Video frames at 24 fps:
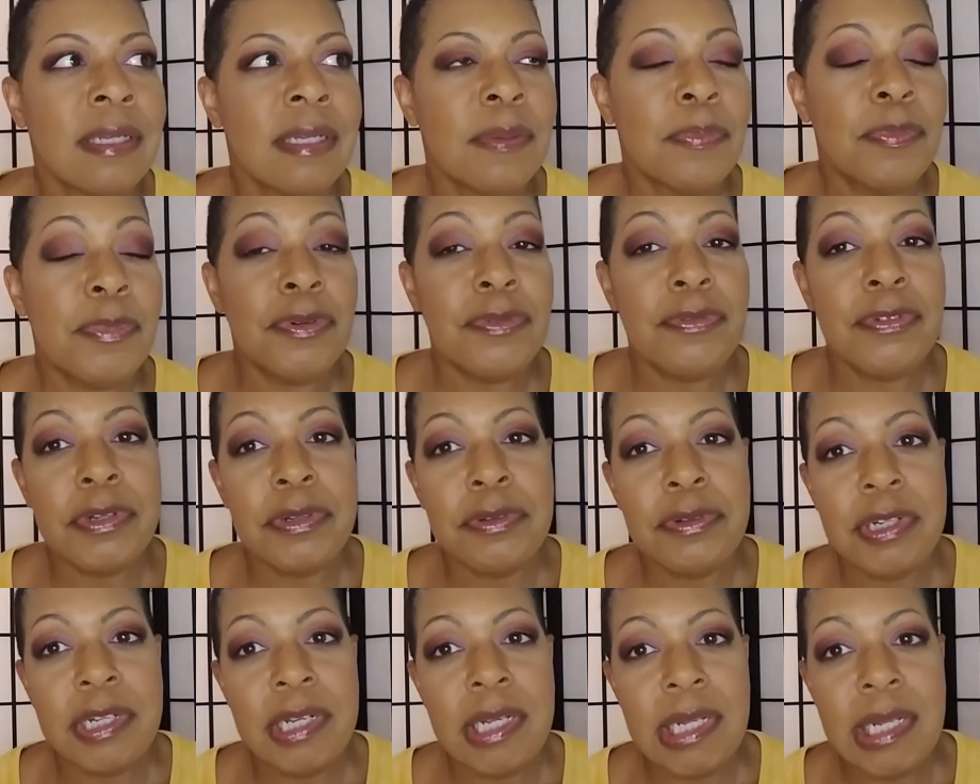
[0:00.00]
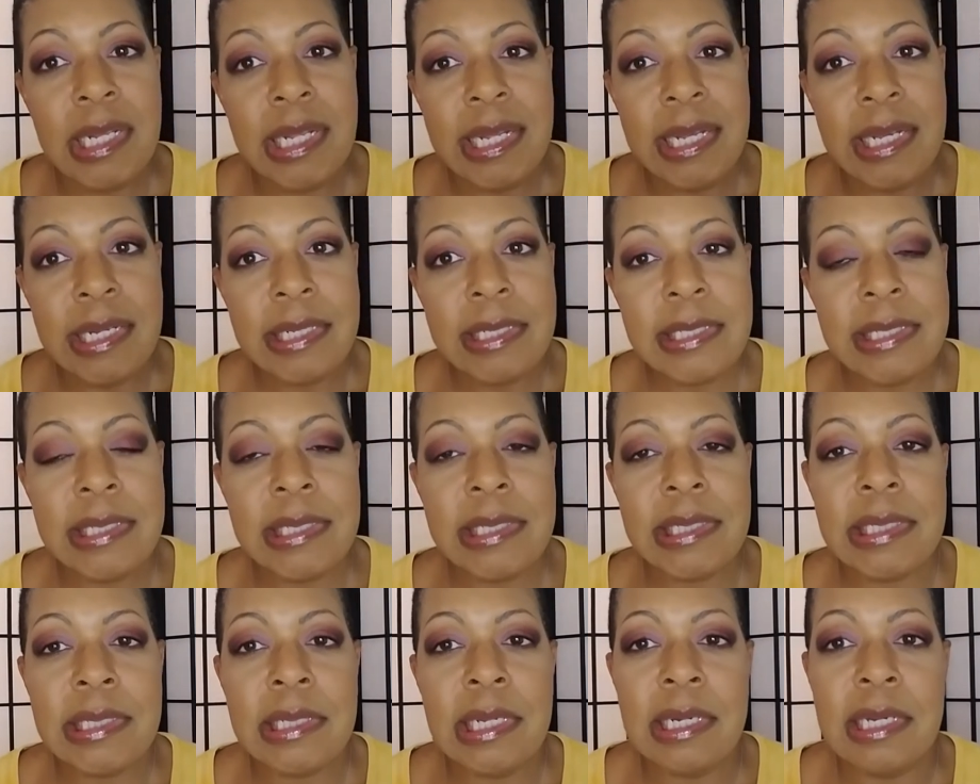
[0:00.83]
parental neglect,
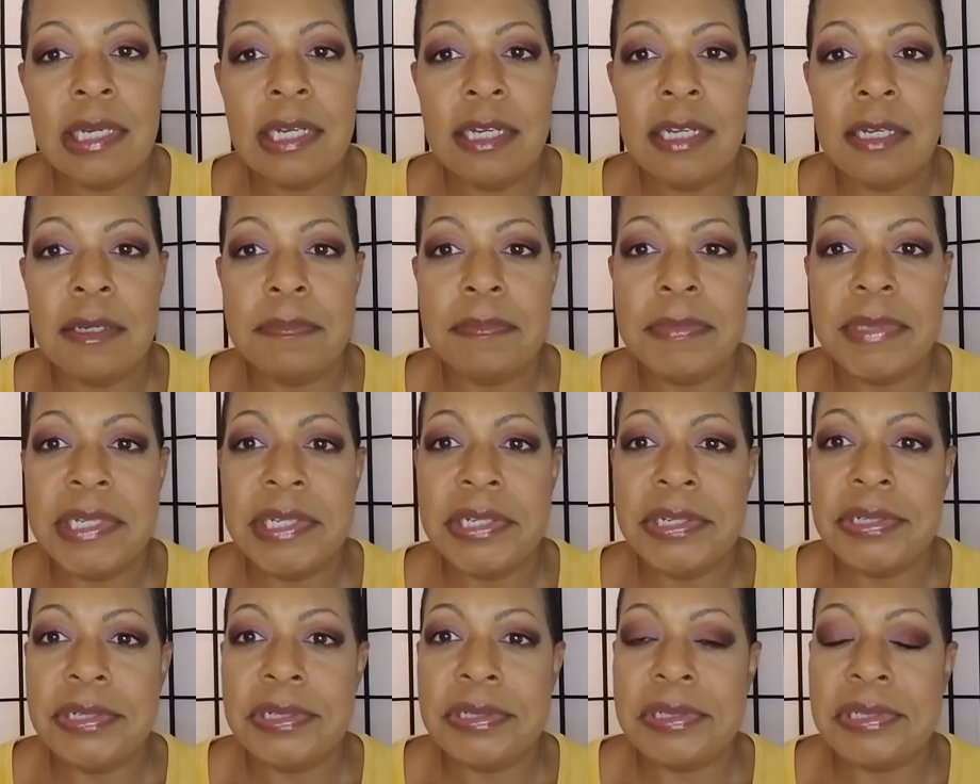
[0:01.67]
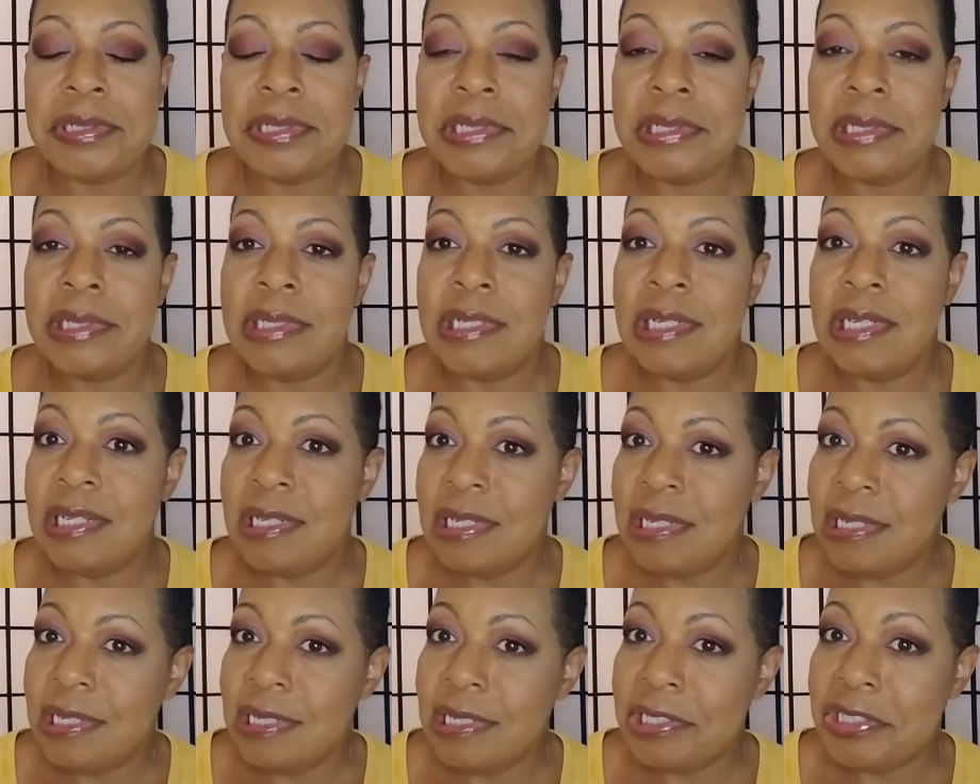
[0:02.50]
um, there's
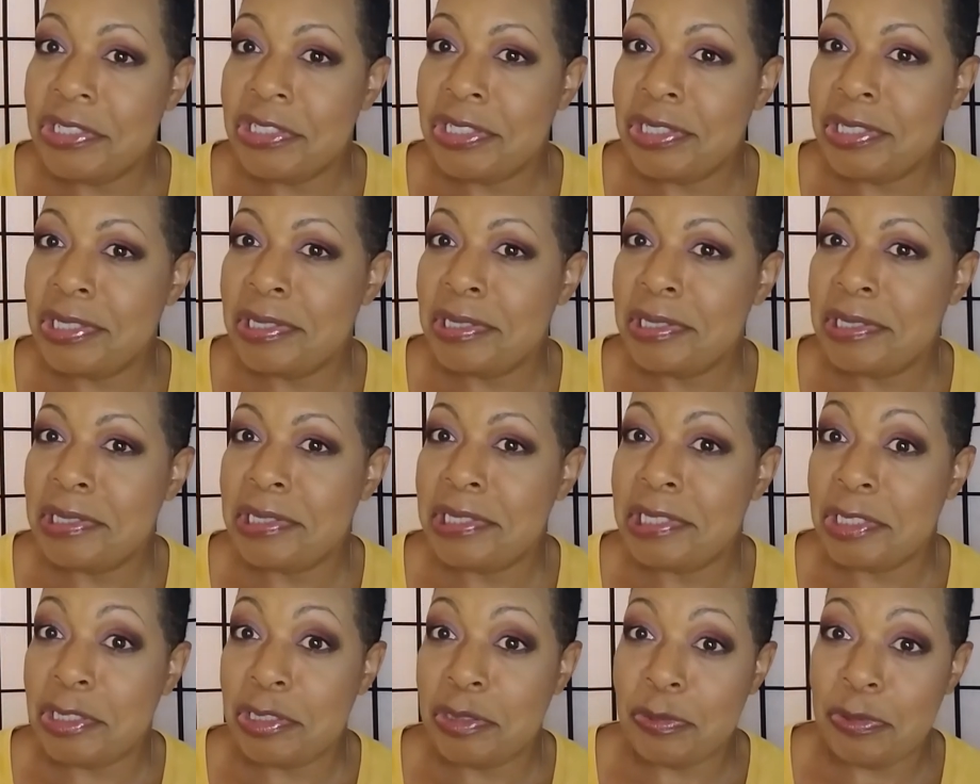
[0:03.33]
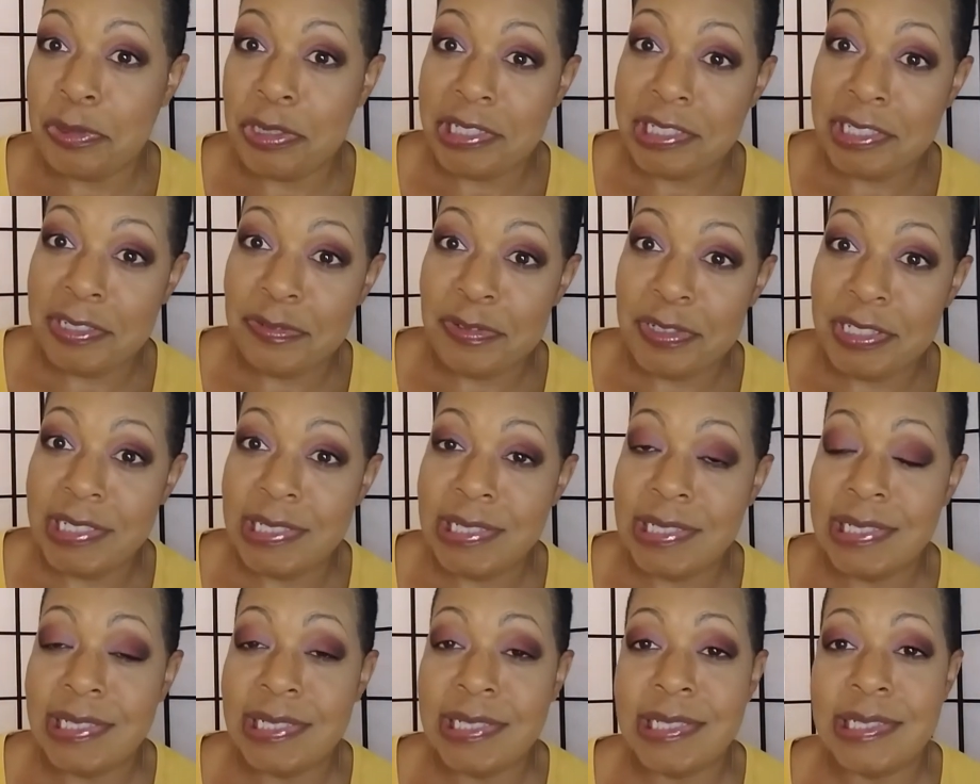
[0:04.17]
teenage sexual
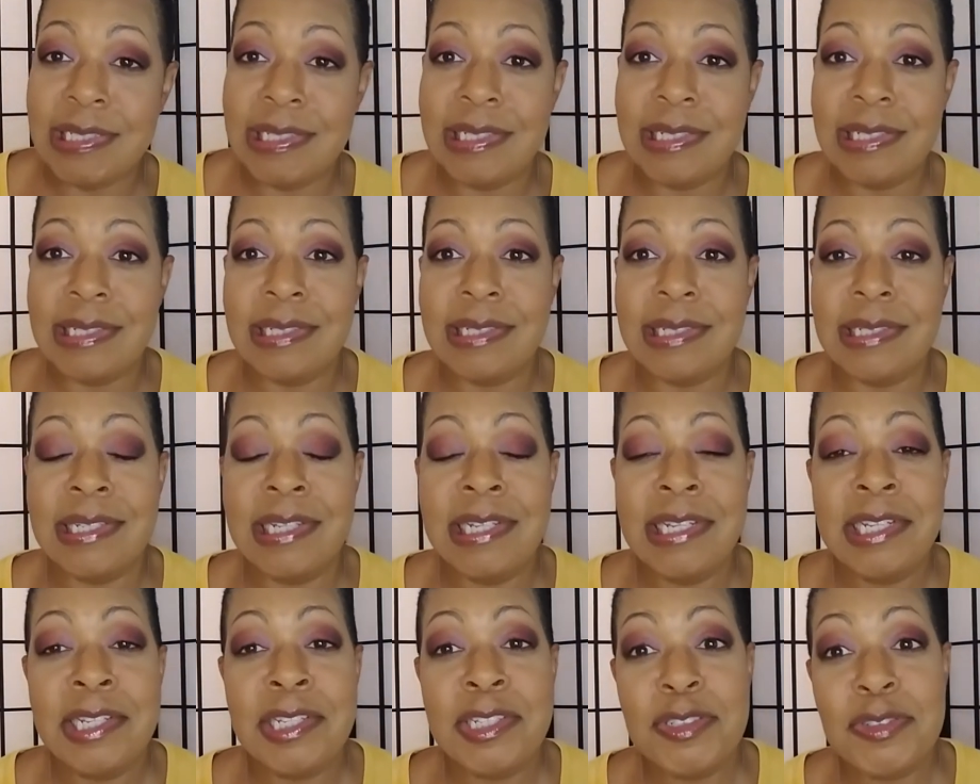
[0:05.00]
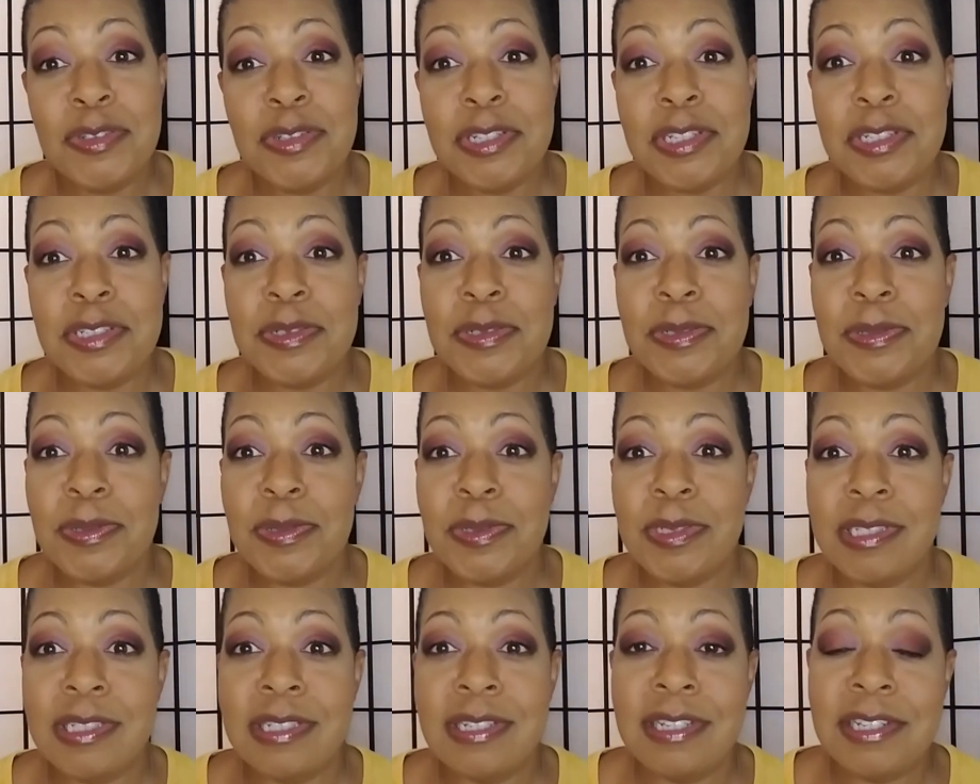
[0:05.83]
activities and drug
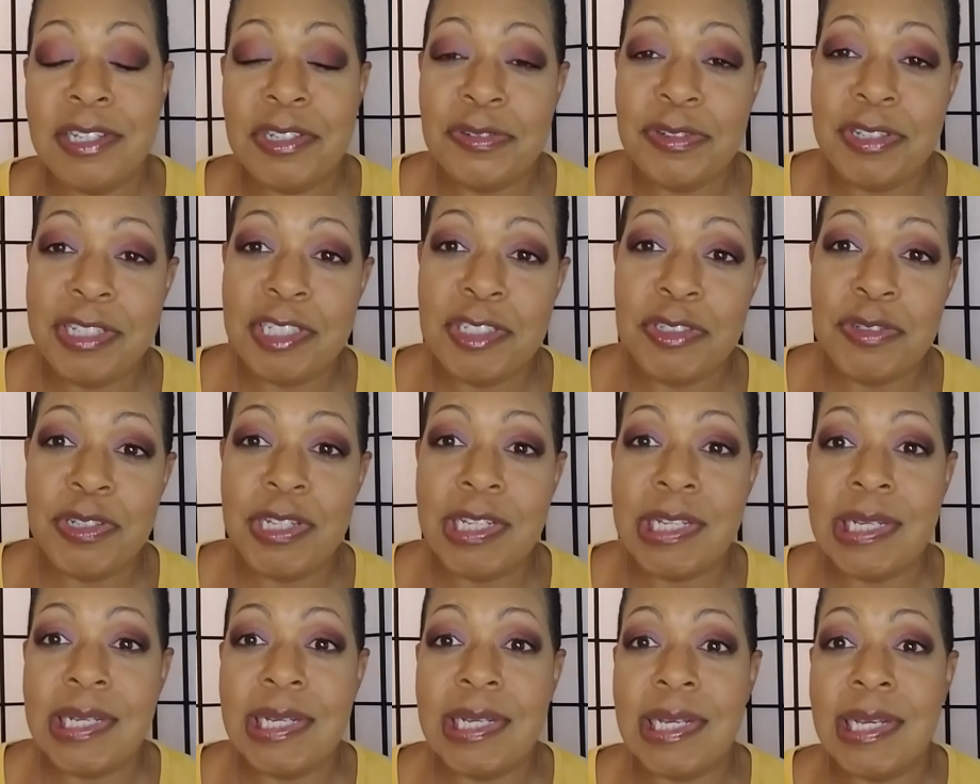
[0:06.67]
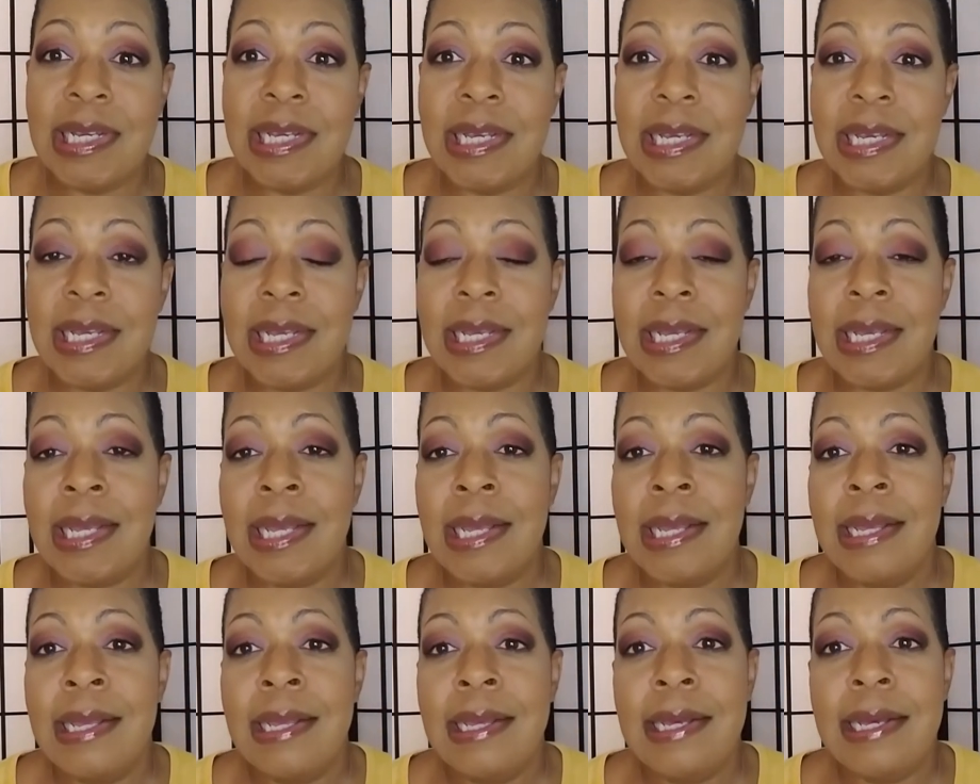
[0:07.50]
use and underage drinking,
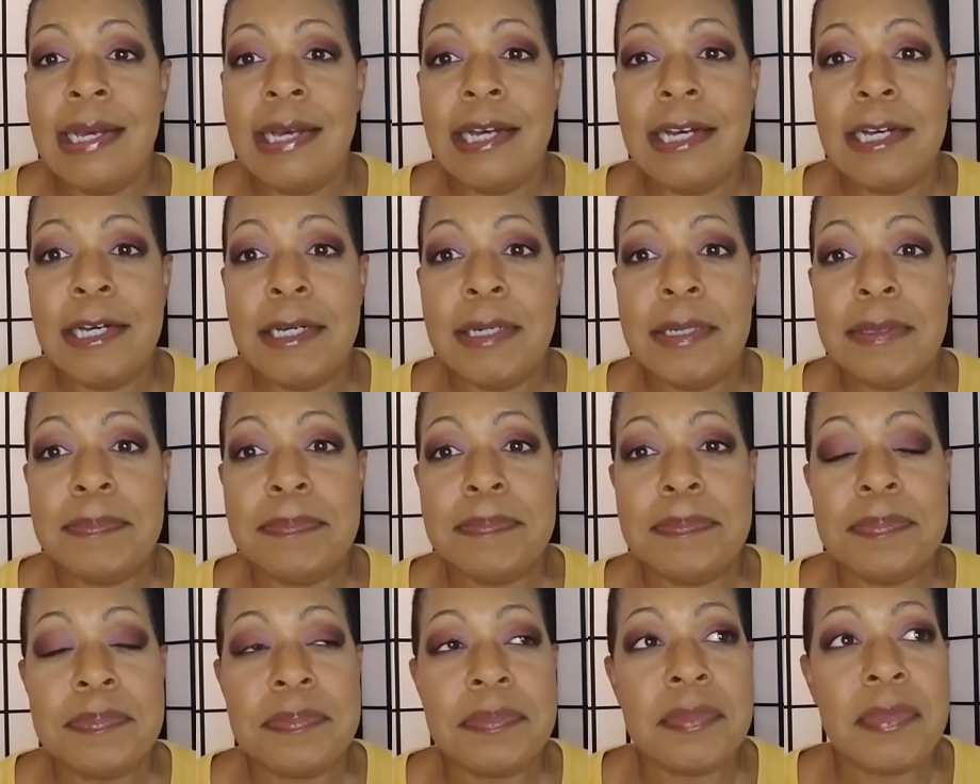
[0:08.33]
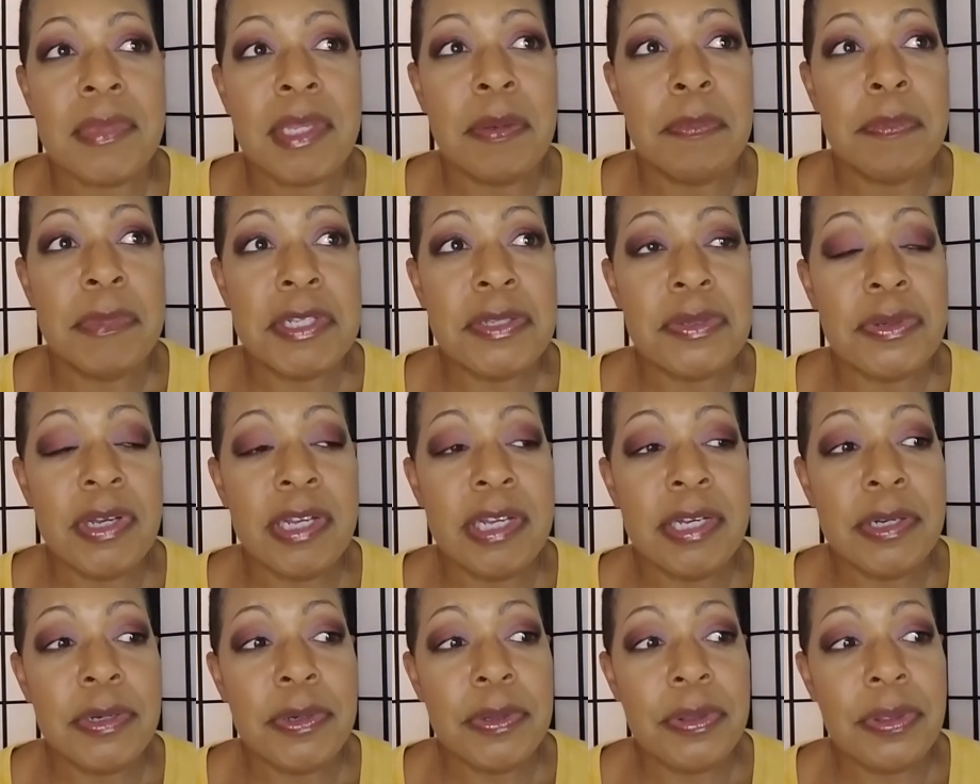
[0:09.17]
um, mental
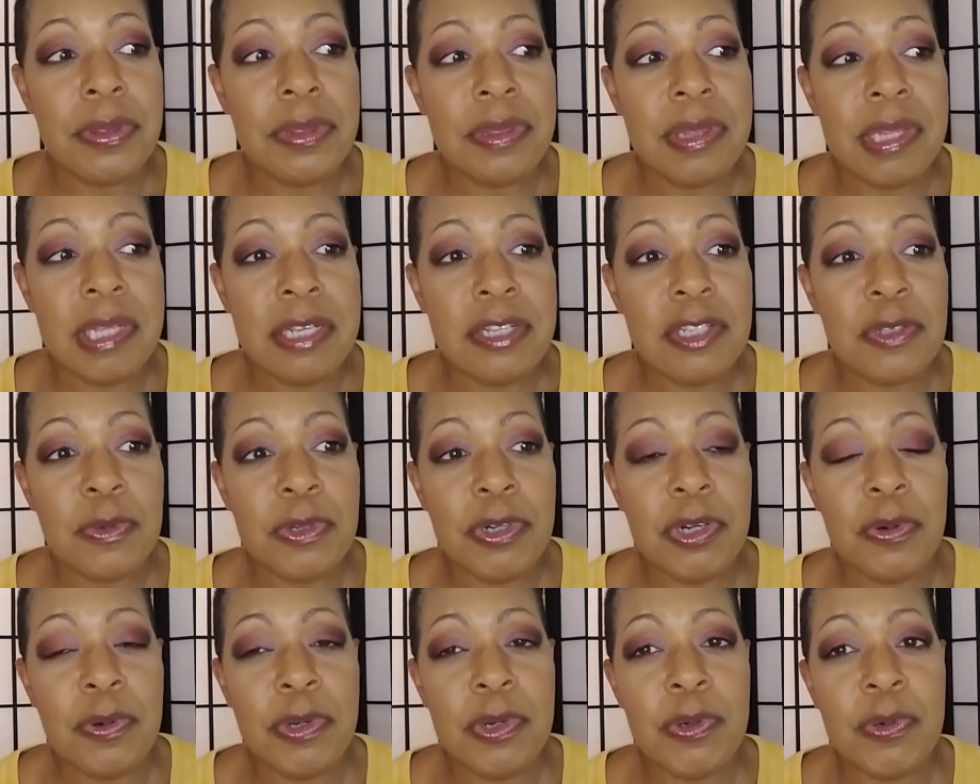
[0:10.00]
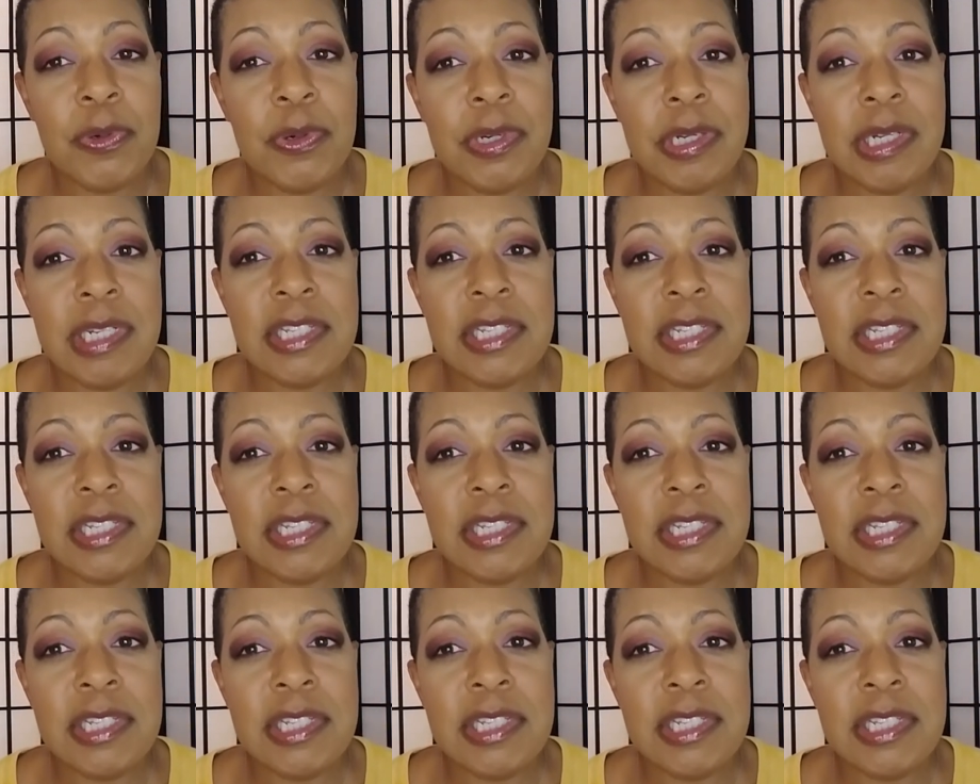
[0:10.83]
health things were going on.